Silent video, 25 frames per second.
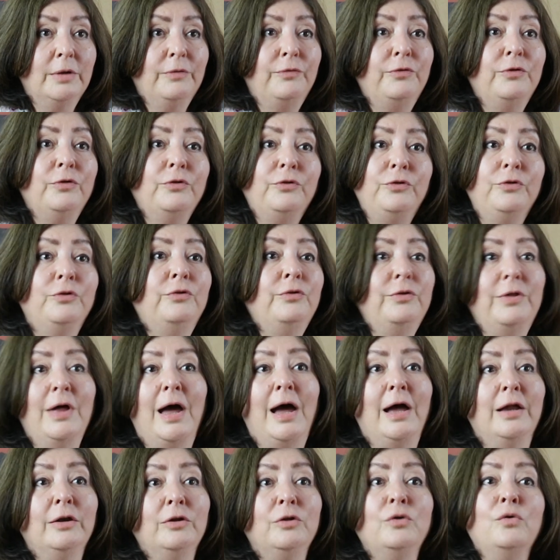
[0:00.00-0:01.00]
If you do
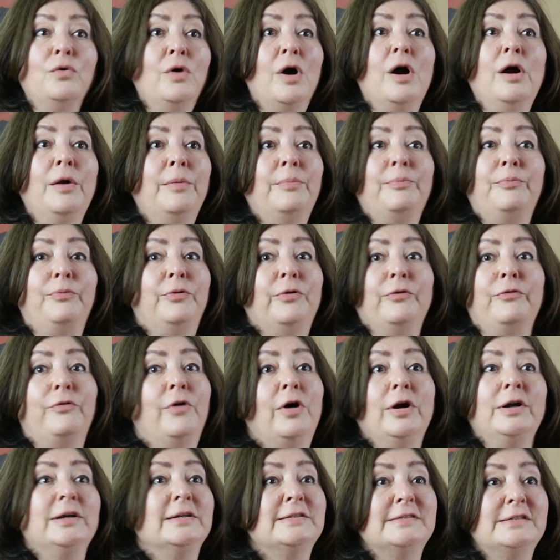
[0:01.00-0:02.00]
that, you are
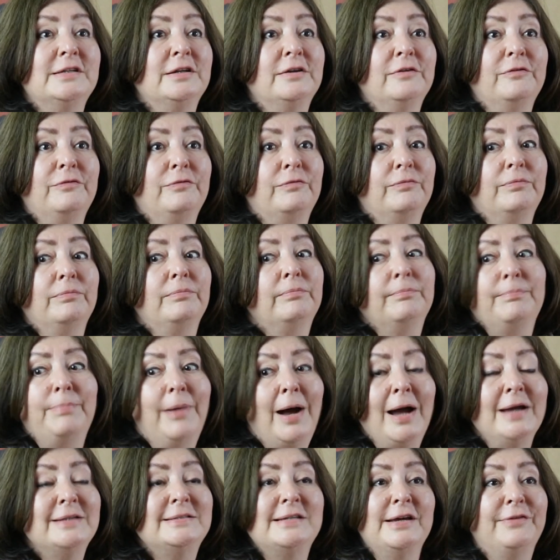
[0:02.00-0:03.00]
provocative
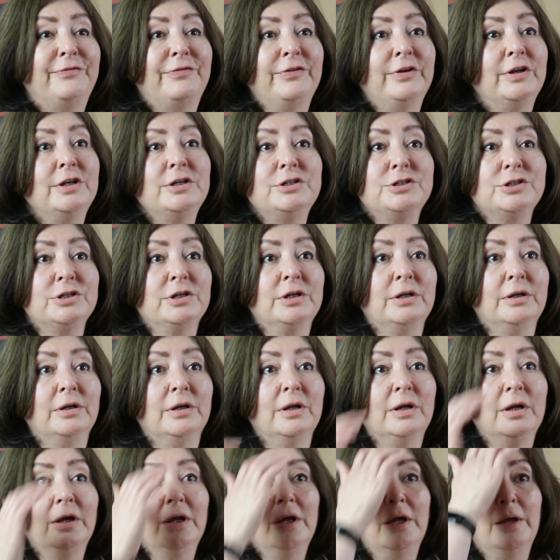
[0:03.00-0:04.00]
by
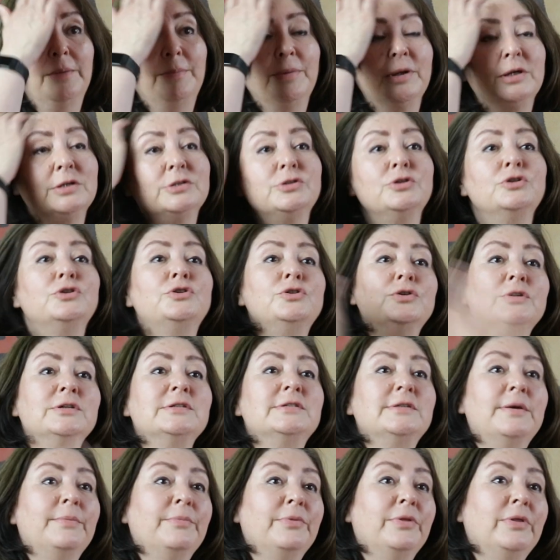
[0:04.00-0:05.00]
definition because you're
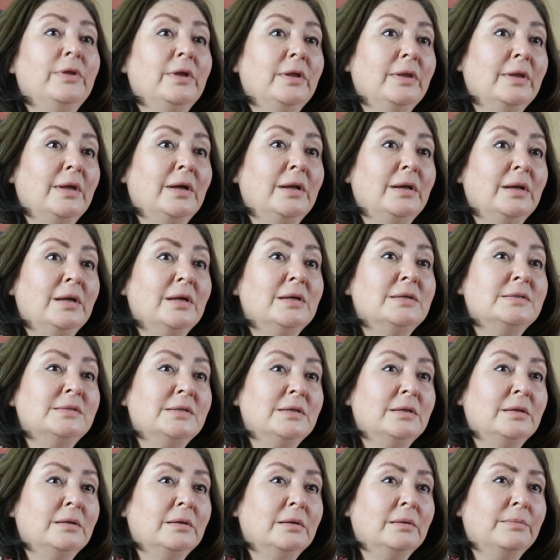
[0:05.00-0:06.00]
doing something that
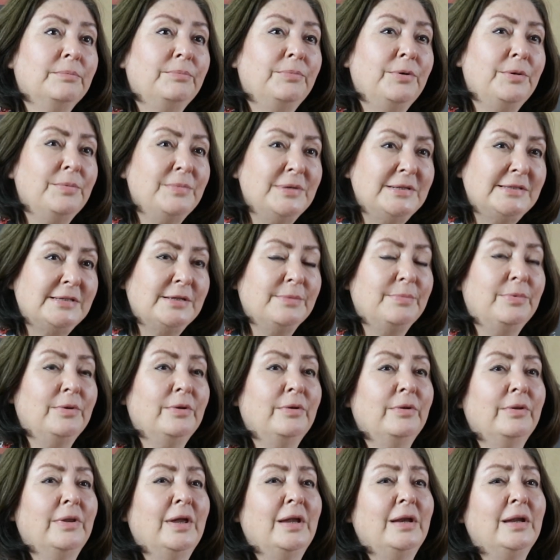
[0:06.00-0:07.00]
isn't
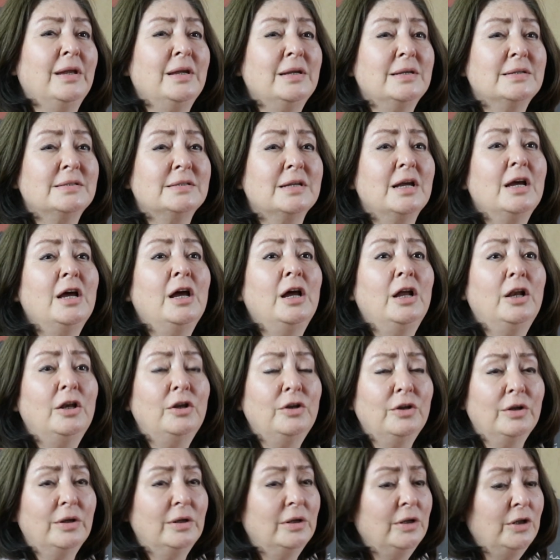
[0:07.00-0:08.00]
permissible, that is,
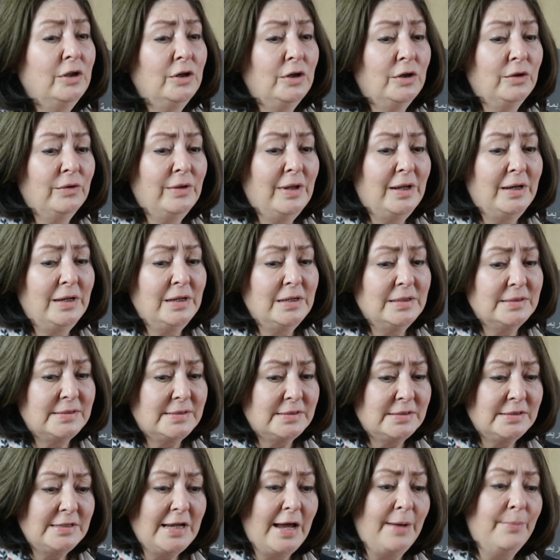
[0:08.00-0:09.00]
you know, that is